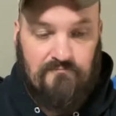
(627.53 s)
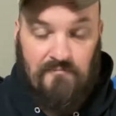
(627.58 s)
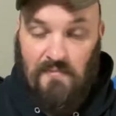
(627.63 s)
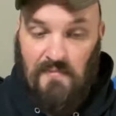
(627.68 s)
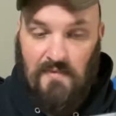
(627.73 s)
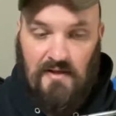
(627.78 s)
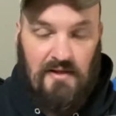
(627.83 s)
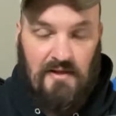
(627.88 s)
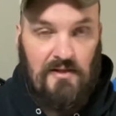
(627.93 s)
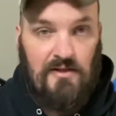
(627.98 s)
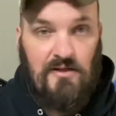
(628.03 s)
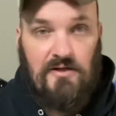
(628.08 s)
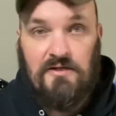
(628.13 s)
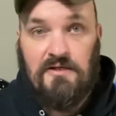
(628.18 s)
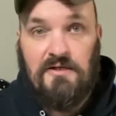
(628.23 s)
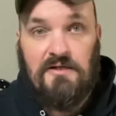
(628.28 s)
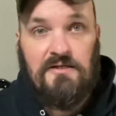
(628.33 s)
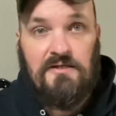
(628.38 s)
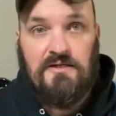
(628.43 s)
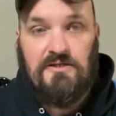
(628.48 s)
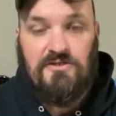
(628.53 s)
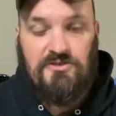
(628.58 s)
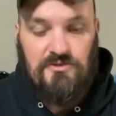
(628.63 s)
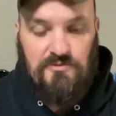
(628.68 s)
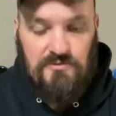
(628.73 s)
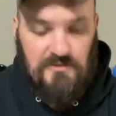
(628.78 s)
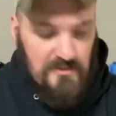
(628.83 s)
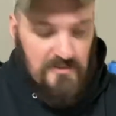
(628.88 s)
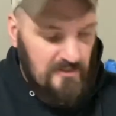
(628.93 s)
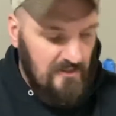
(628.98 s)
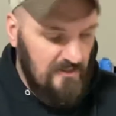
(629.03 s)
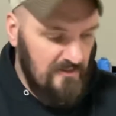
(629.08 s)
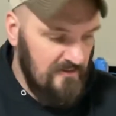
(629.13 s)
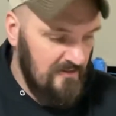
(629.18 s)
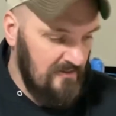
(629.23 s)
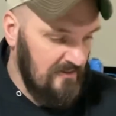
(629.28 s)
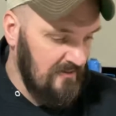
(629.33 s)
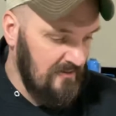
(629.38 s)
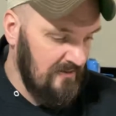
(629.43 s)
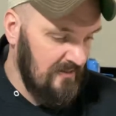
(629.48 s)
They look good, they shoot good,
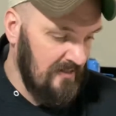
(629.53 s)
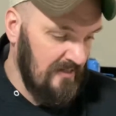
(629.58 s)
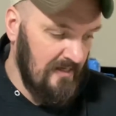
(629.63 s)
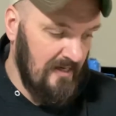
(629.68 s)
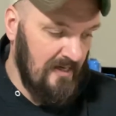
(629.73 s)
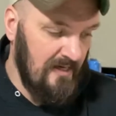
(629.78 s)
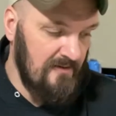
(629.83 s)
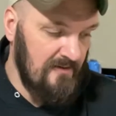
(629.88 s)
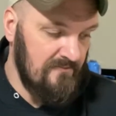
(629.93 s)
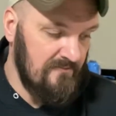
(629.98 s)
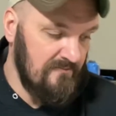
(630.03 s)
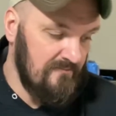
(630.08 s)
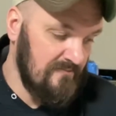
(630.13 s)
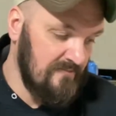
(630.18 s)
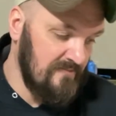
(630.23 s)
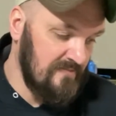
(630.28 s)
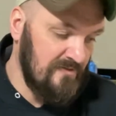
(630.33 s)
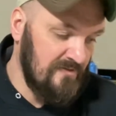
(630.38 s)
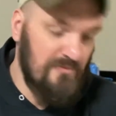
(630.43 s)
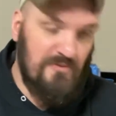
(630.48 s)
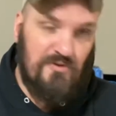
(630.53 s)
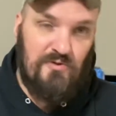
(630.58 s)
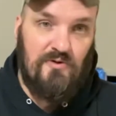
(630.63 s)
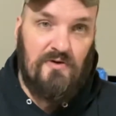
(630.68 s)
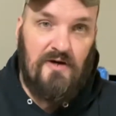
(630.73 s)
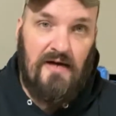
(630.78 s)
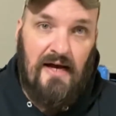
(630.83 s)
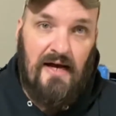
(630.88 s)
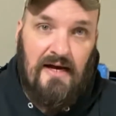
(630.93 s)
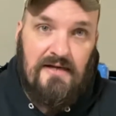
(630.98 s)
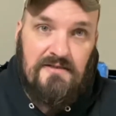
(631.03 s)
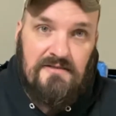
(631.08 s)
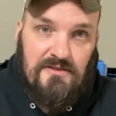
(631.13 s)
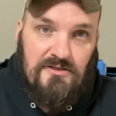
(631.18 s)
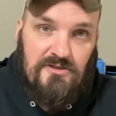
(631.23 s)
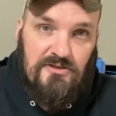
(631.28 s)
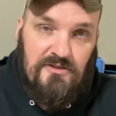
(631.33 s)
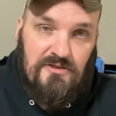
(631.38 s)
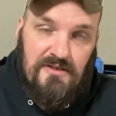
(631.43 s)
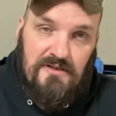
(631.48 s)
and they got some cool hacks
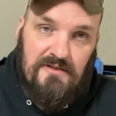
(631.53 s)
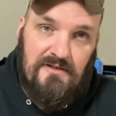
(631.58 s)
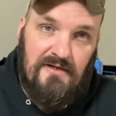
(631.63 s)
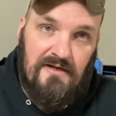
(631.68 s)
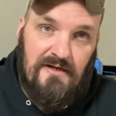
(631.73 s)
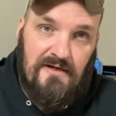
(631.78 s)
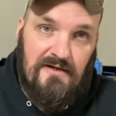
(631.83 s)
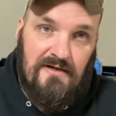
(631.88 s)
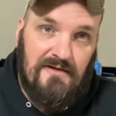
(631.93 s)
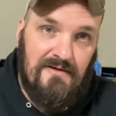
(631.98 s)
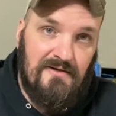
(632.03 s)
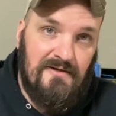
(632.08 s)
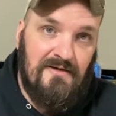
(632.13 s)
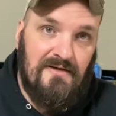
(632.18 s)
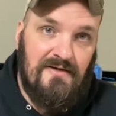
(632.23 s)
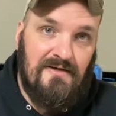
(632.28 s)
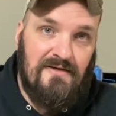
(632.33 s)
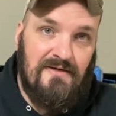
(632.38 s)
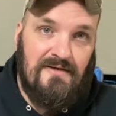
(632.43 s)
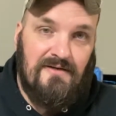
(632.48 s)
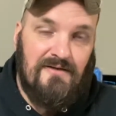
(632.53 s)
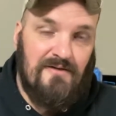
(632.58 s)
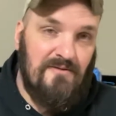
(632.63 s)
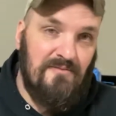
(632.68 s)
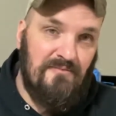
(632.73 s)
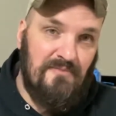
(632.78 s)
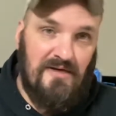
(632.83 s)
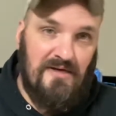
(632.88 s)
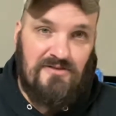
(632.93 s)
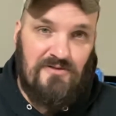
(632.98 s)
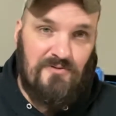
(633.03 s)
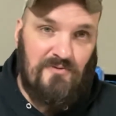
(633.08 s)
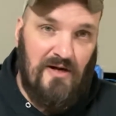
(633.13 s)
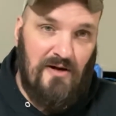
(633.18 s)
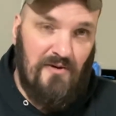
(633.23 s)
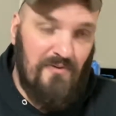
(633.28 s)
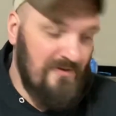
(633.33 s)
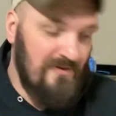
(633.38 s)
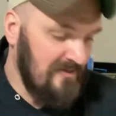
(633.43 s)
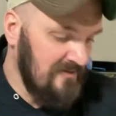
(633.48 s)
that you can mess
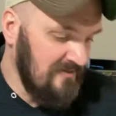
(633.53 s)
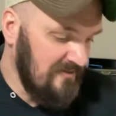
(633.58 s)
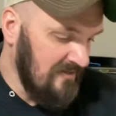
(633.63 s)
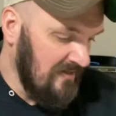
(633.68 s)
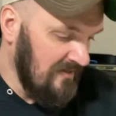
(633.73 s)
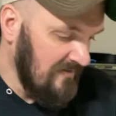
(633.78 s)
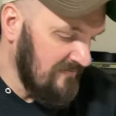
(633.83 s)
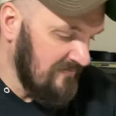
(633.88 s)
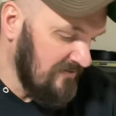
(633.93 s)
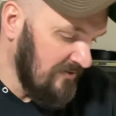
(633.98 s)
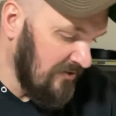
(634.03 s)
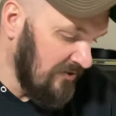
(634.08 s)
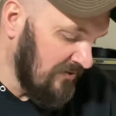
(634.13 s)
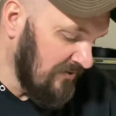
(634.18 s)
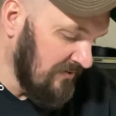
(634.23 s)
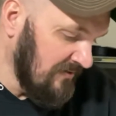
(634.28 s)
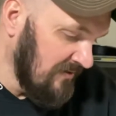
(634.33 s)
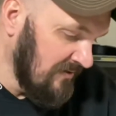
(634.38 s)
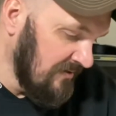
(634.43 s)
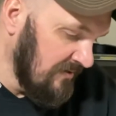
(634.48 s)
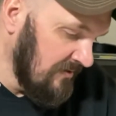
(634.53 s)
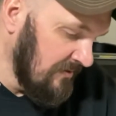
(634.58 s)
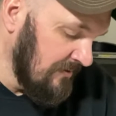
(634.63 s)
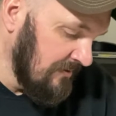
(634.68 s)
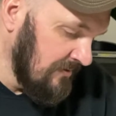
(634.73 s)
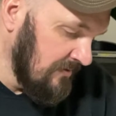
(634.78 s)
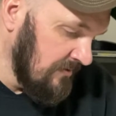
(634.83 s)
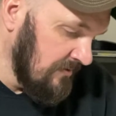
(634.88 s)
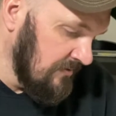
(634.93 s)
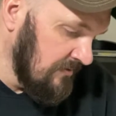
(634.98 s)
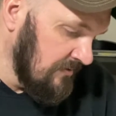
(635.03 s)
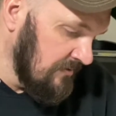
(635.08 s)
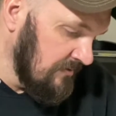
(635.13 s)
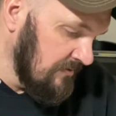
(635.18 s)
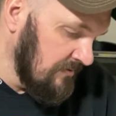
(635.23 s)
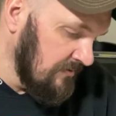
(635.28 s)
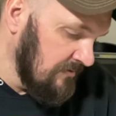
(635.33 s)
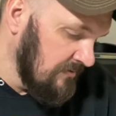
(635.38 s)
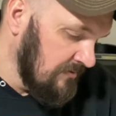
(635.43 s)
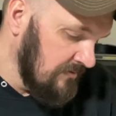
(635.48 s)
around with and stuff. So
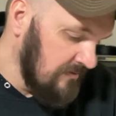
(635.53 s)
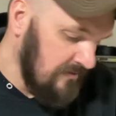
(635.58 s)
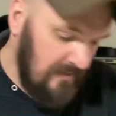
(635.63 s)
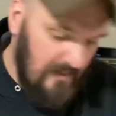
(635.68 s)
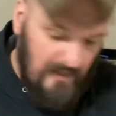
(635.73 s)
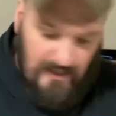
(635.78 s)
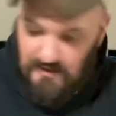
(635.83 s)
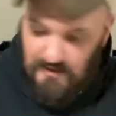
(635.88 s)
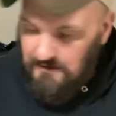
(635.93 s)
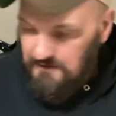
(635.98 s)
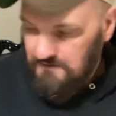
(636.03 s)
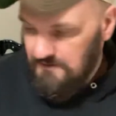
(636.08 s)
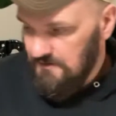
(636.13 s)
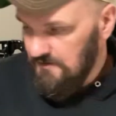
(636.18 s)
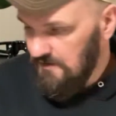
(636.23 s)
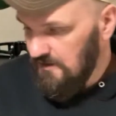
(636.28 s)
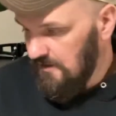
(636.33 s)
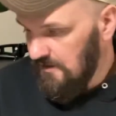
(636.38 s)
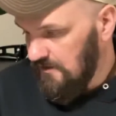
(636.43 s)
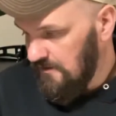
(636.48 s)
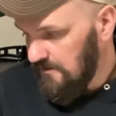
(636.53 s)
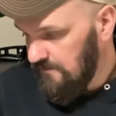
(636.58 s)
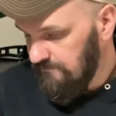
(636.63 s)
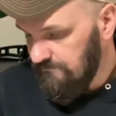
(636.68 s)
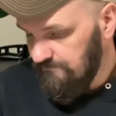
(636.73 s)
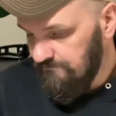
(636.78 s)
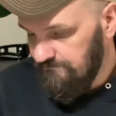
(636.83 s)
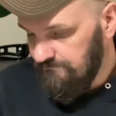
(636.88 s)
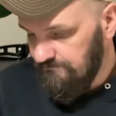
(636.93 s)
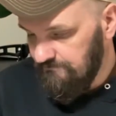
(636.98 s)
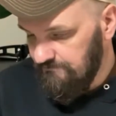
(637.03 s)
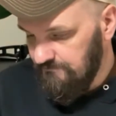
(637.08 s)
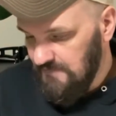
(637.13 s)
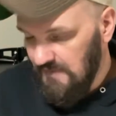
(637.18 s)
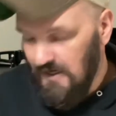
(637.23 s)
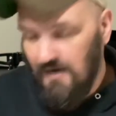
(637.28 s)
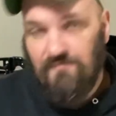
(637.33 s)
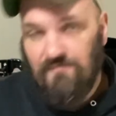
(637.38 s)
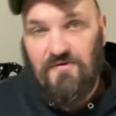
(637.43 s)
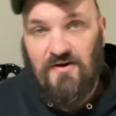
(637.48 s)
yeah, I'm
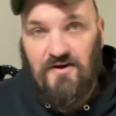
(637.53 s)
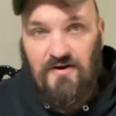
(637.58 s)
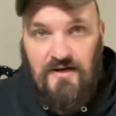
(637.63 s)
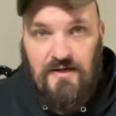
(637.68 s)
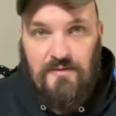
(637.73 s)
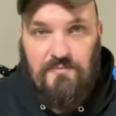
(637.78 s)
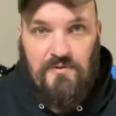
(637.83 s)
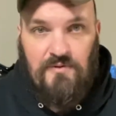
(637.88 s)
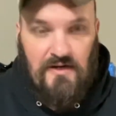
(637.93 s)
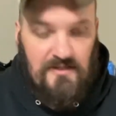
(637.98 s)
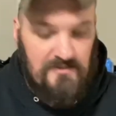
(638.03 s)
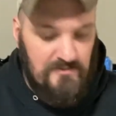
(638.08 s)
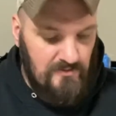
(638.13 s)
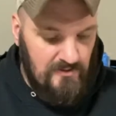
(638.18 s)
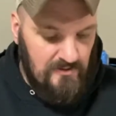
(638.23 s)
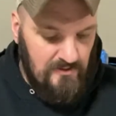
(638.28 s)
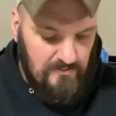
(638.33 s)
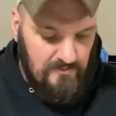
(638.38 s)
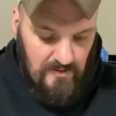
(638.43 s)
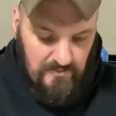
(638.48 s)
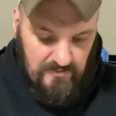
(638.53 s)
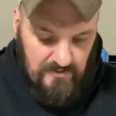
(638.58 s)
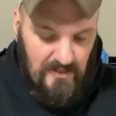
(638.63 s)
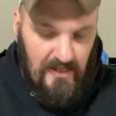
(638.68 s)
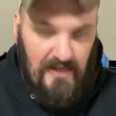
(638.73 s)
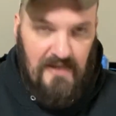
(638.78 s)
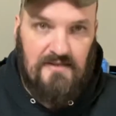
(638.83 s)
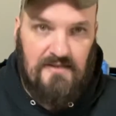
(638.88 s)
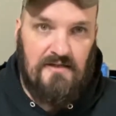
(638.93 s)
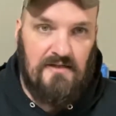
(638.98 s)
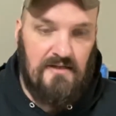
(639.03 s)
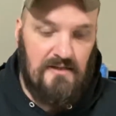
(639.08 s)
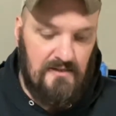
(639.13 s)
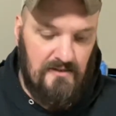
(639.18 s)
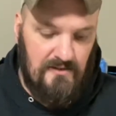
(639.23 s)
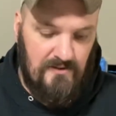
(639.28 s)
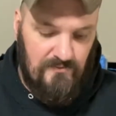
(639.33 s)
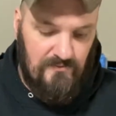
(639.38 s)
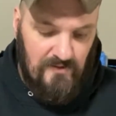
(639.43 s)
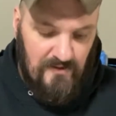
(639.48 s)
very impressed with them. I'm glad
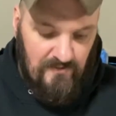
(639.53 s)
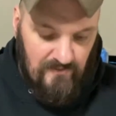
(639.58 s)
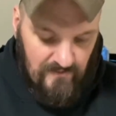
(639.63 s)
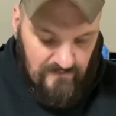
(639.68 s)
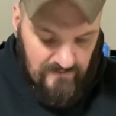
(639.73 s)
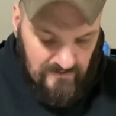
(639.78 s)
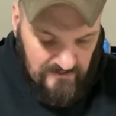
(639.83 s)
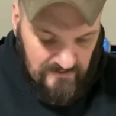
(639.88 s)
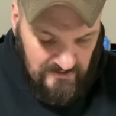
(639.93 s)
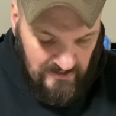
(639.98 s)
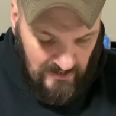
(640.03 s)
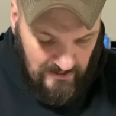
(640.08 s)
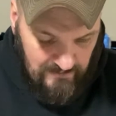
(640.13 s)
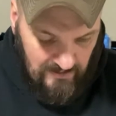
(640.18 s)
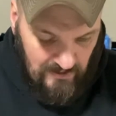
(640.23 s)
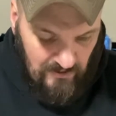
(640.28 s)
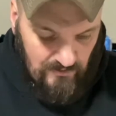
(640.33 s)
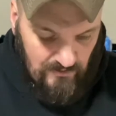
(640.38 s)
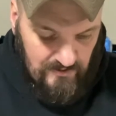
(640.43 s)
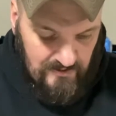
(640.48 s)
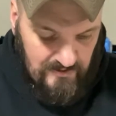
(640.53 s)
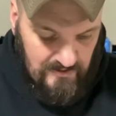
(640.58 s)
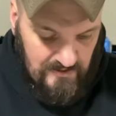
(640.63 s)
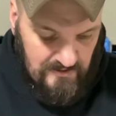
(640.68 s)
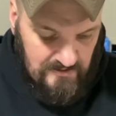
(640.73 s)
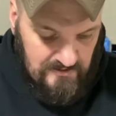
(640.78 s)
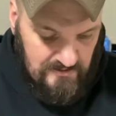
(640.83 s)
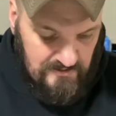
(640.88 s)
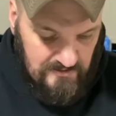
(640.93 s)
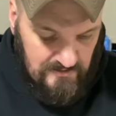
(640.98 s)
Three Rivers came out with this.